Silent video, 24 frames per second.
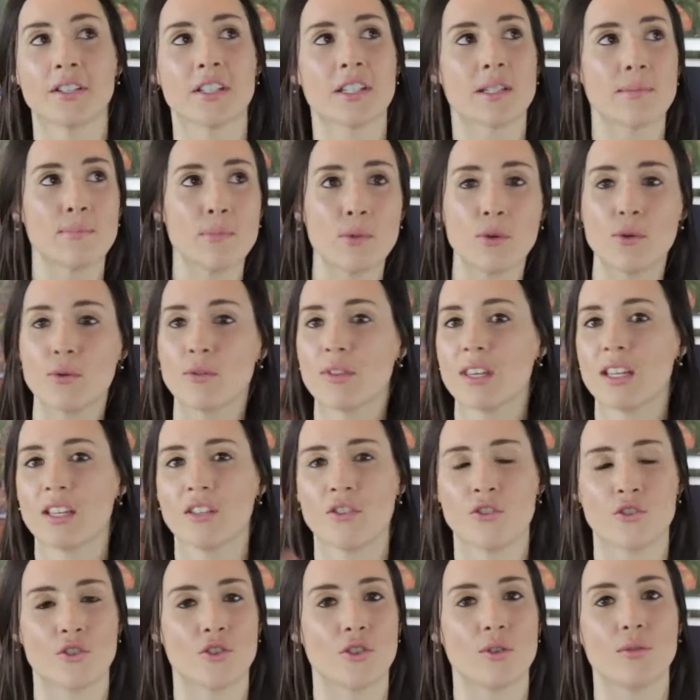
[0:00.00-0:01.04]

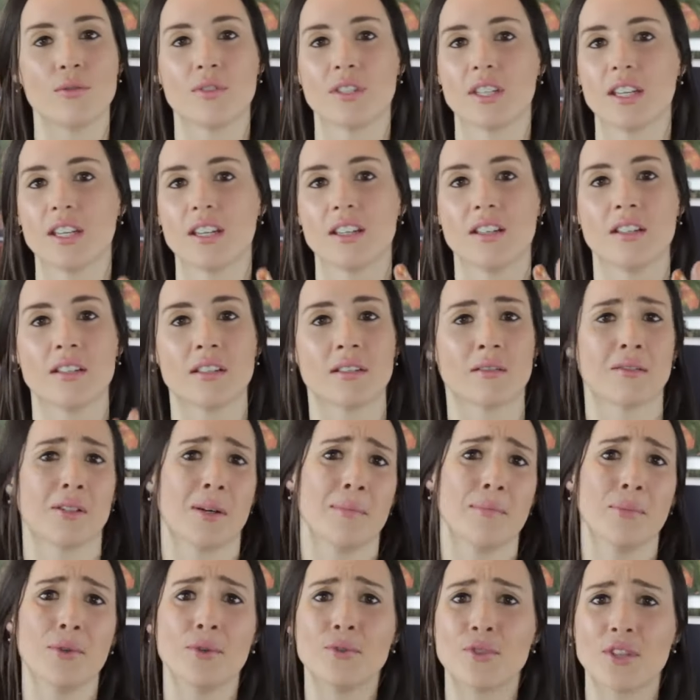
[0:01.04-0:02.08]
smoothies, juices,
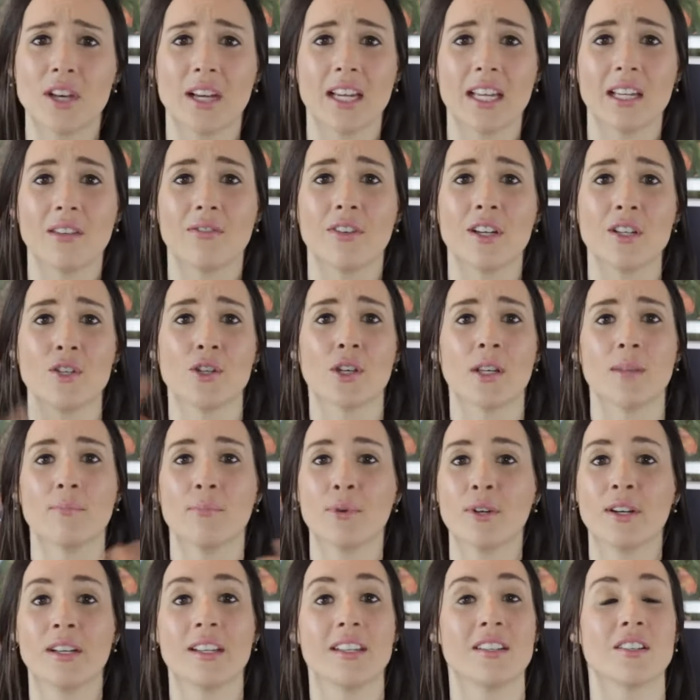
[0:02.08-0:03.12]
kombucha even. You can
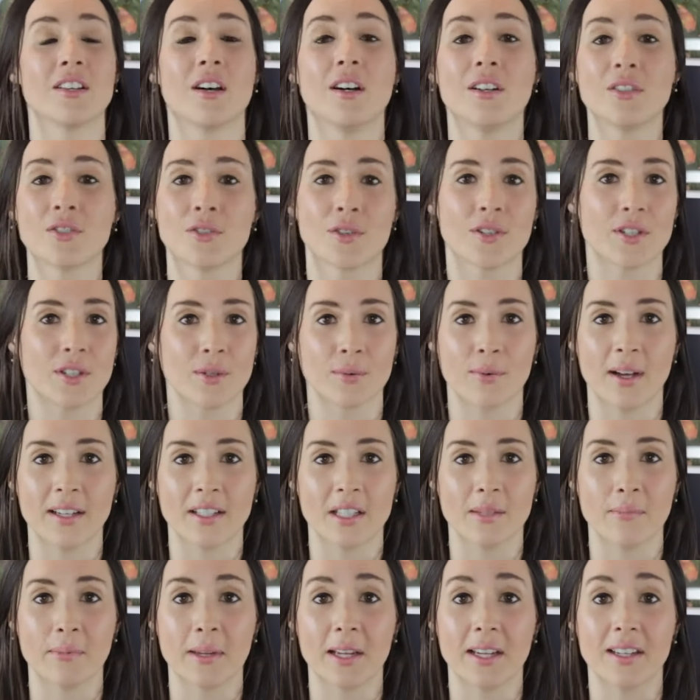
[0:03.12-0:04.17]
put it into all sorts of
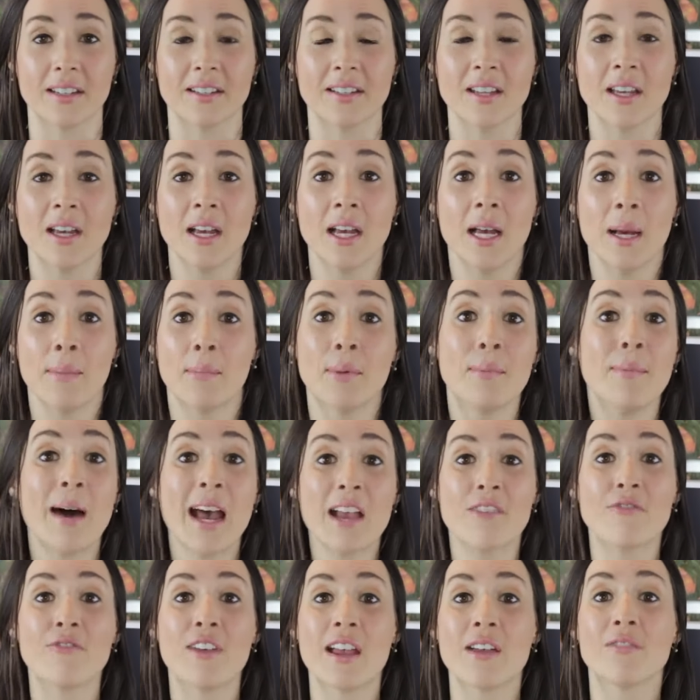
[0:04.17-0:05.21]
recipes. But
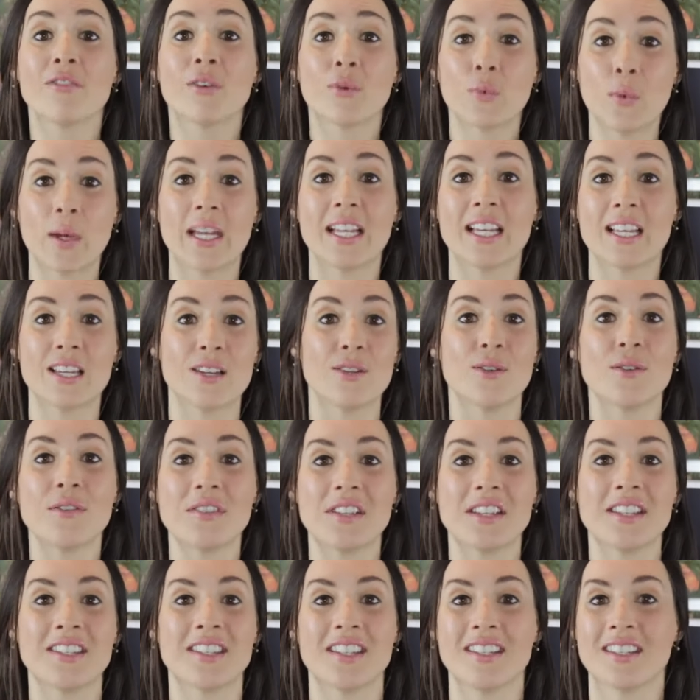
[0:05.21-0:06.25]
my favorite way to use
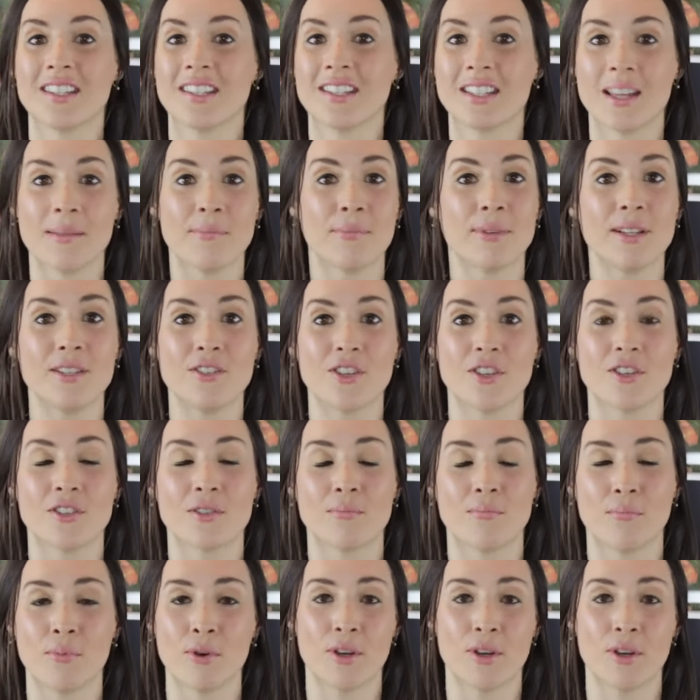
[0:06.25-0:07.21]
this is to simply just